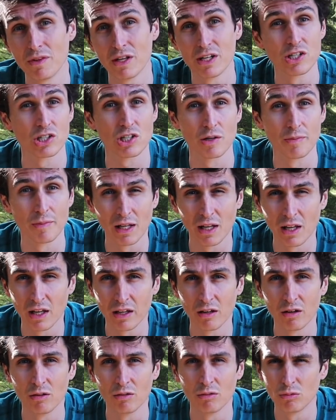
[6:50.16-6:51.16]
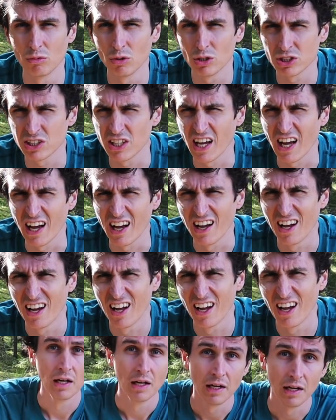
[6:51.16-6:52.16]
they're just going to be like, what's that?
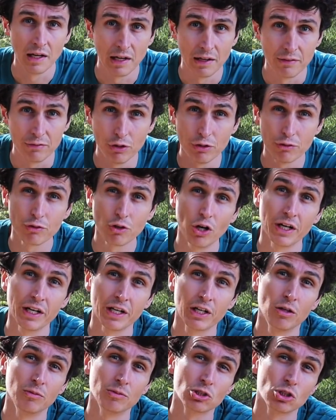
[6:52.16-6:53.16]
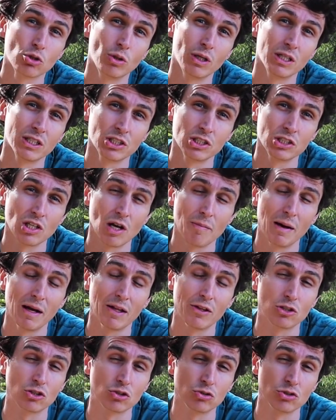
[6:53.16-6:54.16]
If you've got any comments or questions
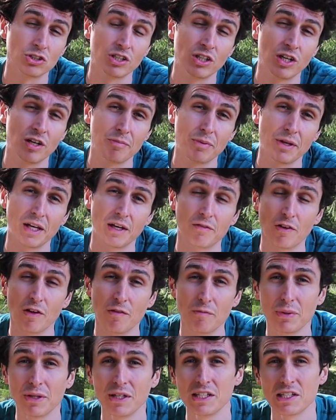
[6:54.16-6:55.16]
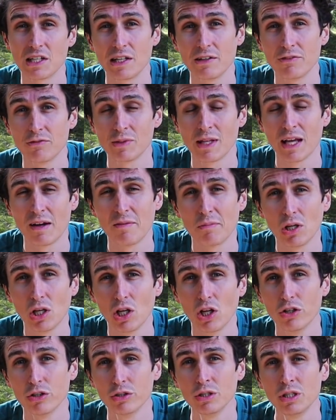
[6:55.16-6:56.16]
about the Suunto 9 Peak, then please leave them down
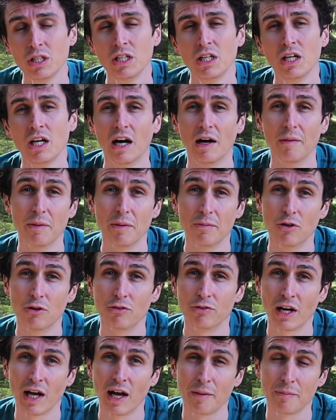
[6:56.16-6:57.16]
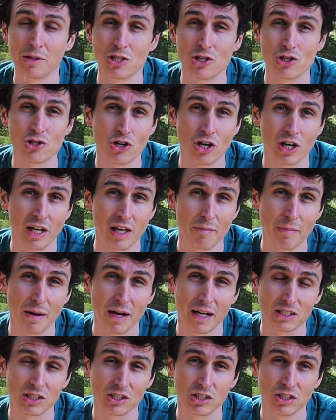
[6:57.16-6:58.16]
below. I'll be more than happy to try and get
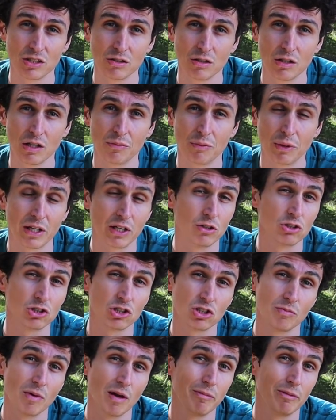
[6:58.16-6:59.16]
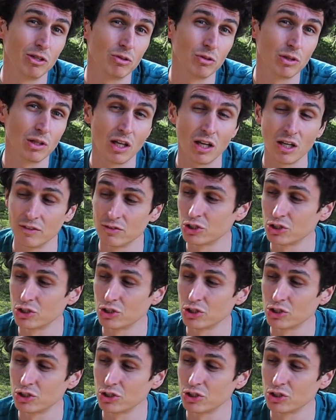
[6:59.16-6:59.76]
back to you. We can also maybe do a live